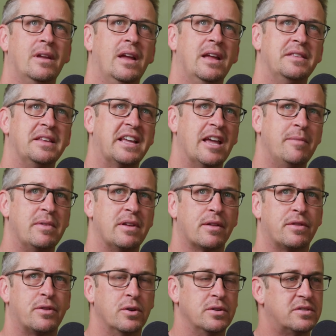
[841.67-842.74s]
And they gave me a
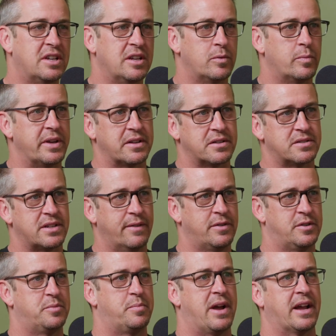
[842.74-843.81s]
13-week
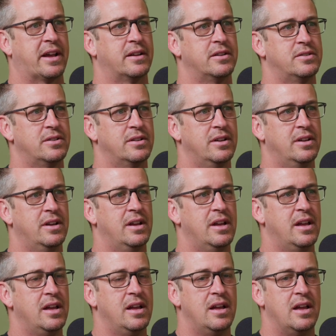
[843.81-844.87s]
severance package.
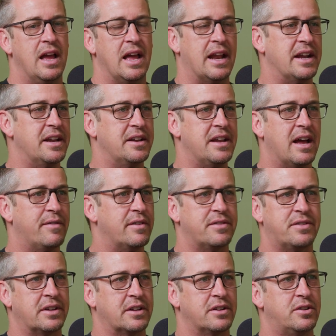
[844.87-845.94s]
And I didn't have
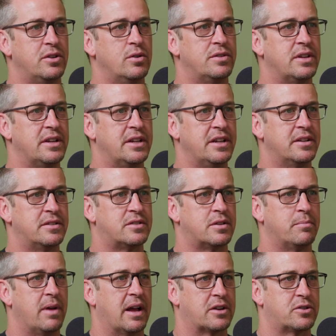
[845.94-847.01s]
anything to do, and they needed
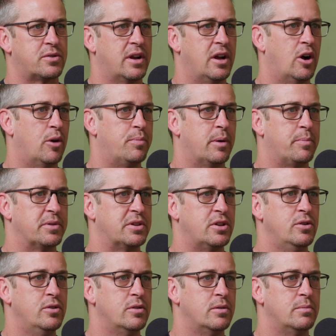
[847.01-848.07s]
some extra help up at
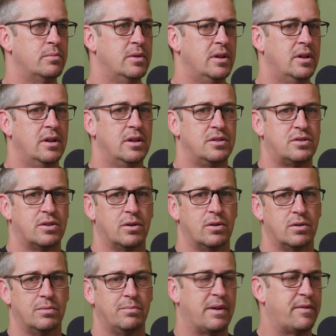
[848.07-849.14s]
Hume.
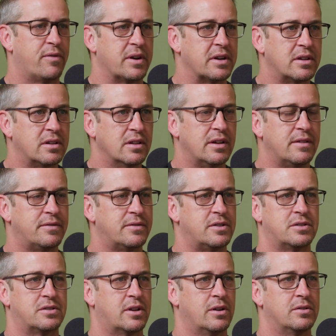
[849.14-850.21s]
So my friend Cliff
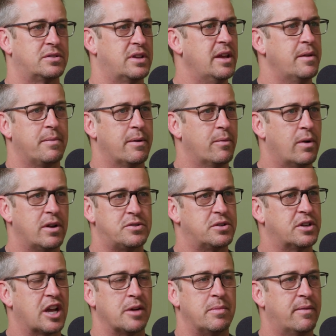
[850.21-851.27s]
just goes, "Hey, man, why don't
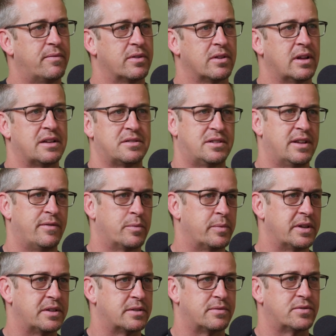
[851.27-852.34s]
you come up for the last 7
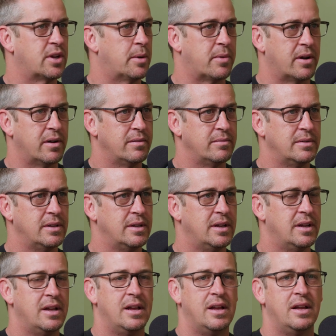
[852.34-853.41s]
weeks of summer?"
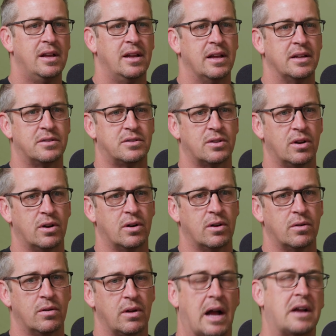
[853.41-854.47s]
And
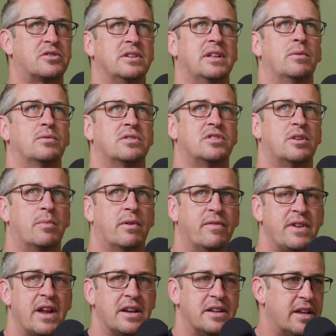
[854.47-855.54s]
so, actually, that was the summer
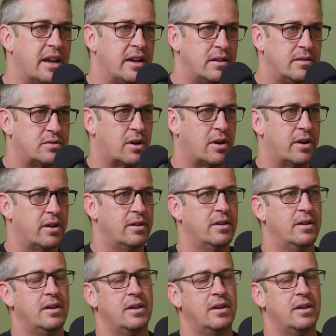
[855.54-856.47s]
of 98. Sorry.